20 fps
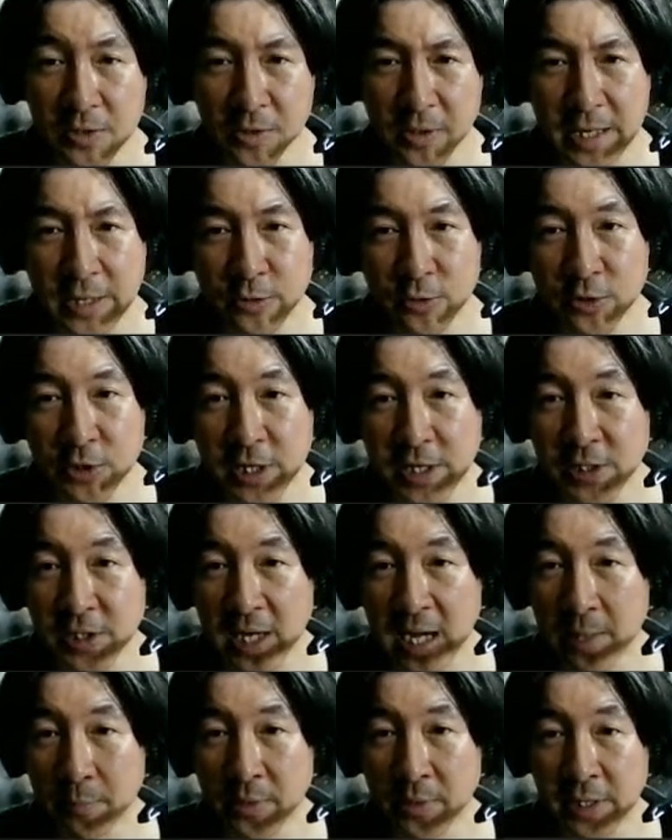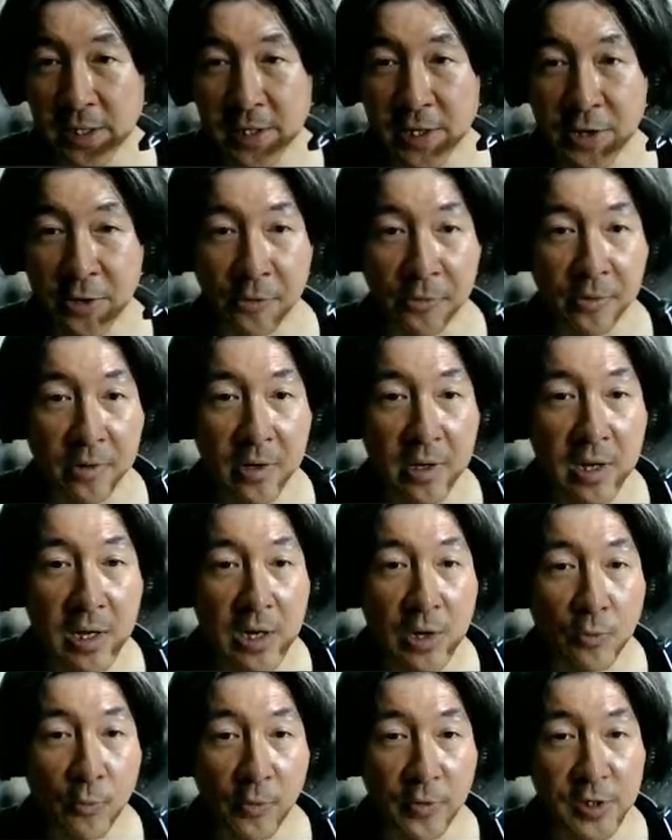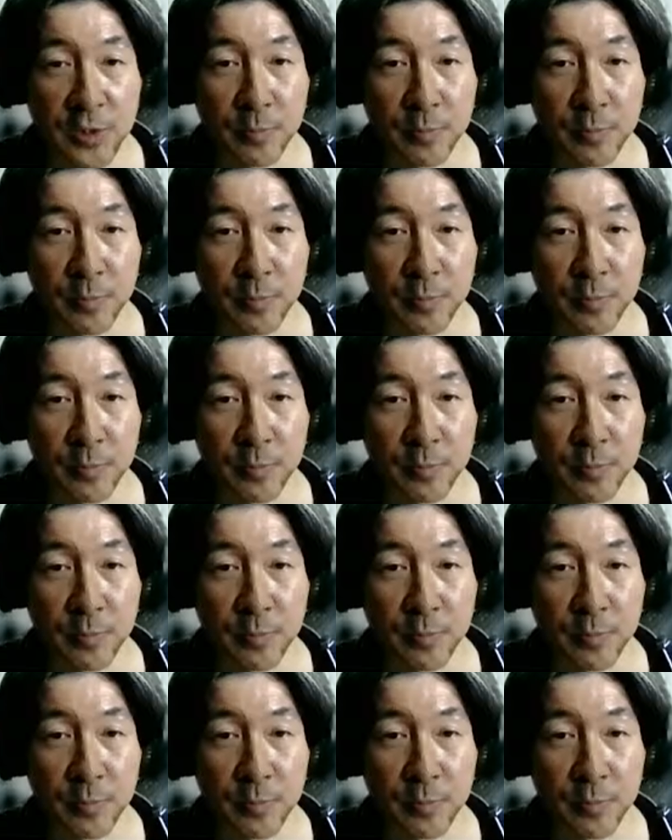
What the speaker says: interchange happening here with